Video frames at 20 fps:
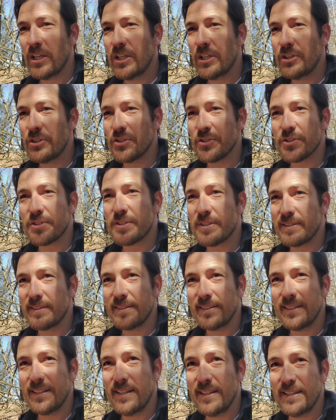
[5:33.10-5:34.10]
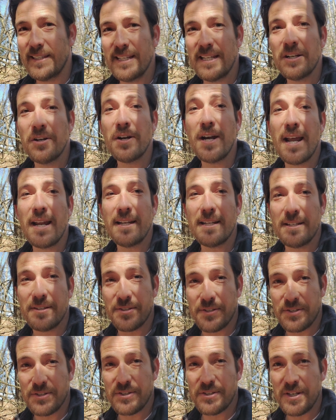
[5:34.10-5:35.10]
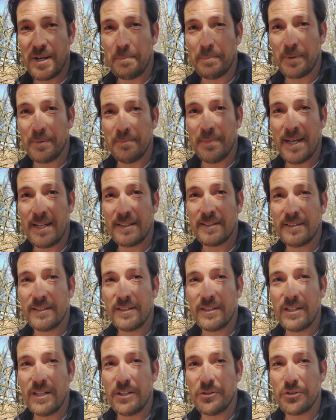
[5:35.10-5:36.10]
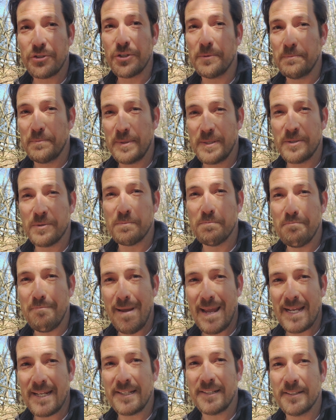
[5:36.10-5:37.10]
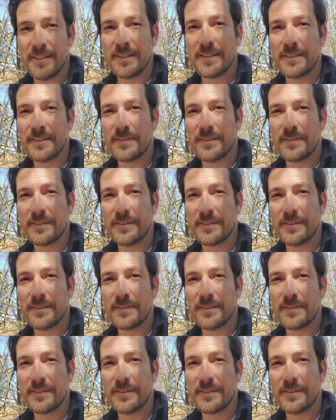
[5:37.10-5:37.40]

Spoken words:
just the internet is a supplement. It shouldn't be your main